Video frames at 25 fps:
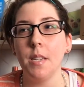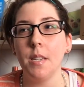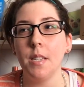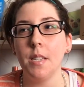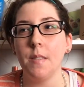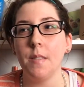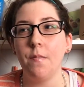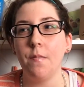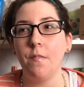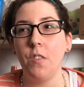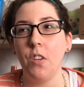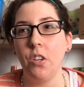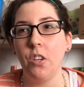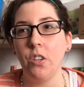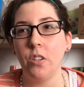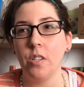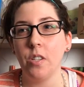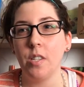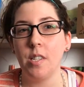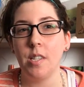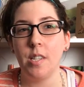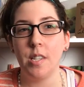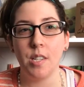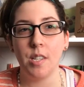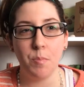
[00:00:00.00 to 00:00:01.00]
it
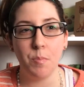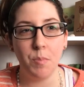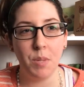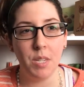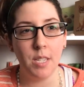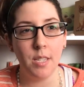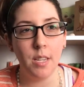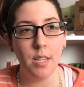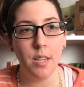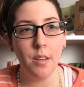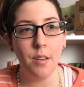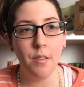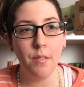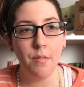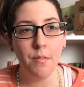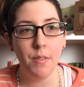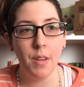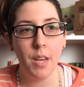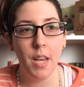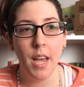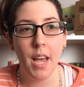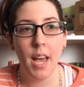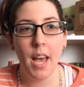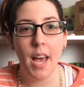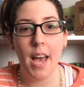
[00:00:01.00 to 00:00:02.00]
feels dismissive,
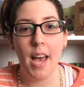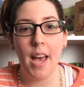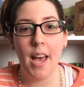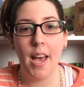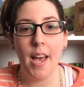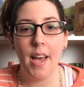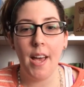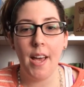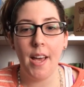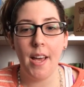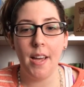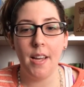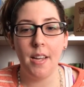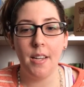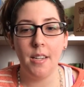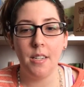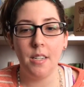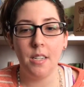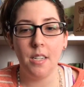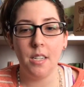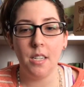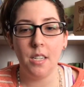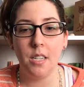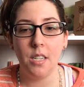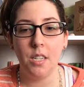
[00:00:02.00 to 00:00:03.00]

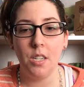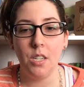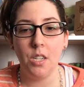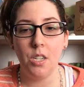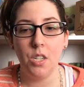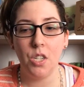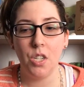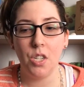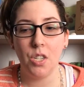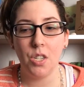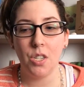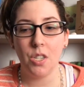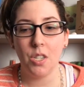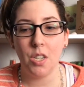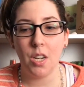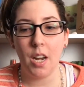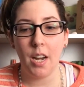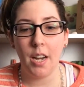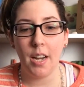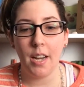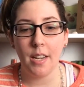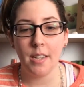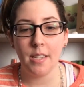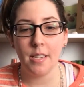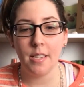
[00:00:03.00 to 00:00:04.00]
and just, I
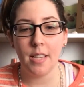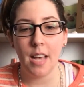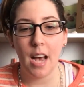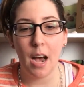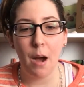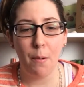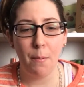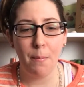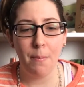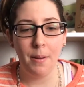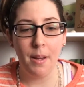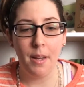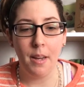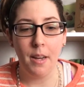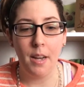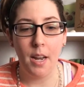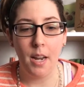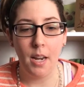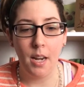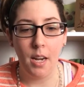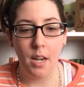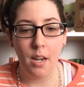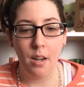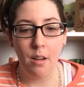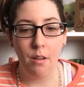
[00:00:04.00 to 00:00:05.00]
guess that would be a
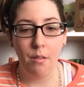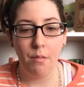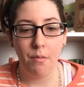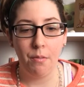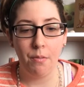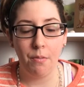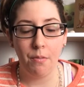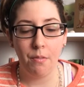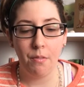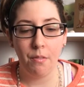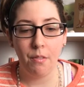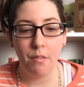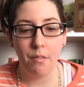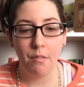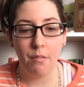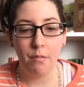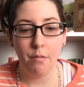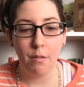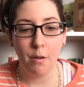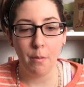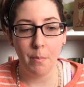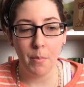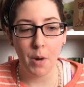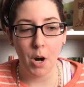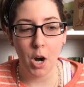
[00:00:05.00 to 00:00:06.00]
negative
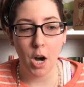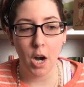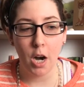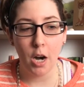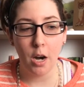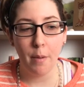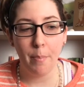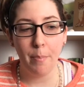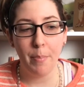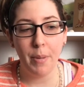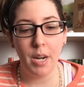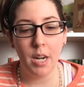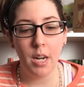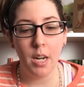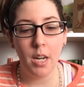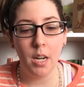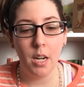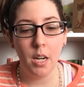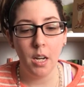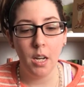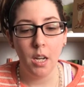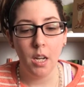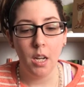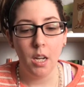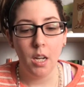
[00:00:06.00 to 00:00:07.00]
remark. But
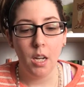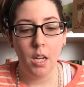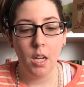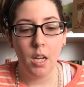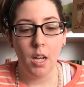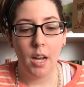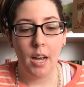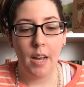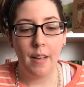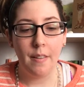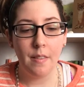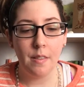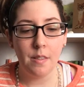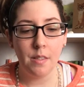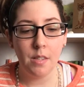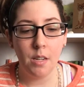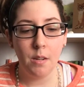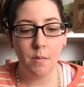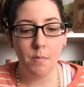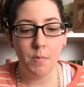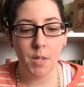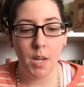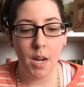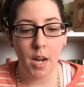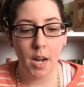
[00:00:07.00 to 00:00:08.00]
at the
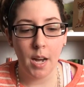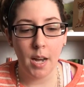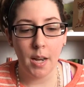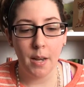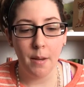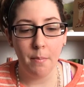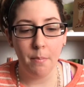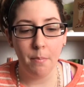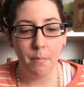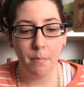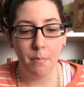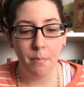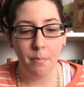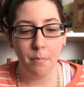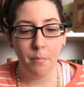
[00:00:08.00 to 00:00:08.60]
same time,